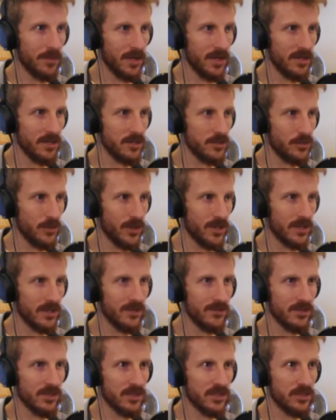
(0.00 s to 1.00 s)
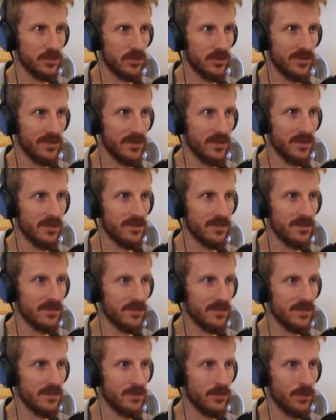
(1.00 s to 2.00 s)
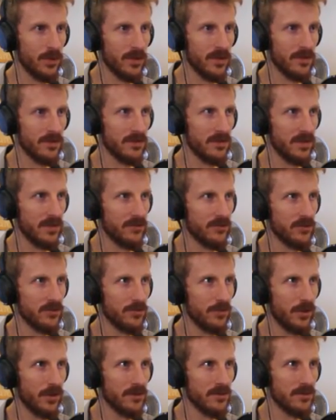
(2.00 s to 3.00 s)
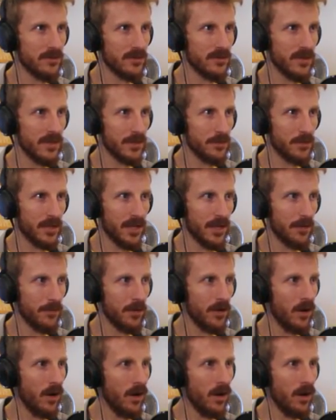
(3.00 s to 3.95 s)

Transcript: but I just want to give you a tour of it. This is one of the safer spots to set up camp.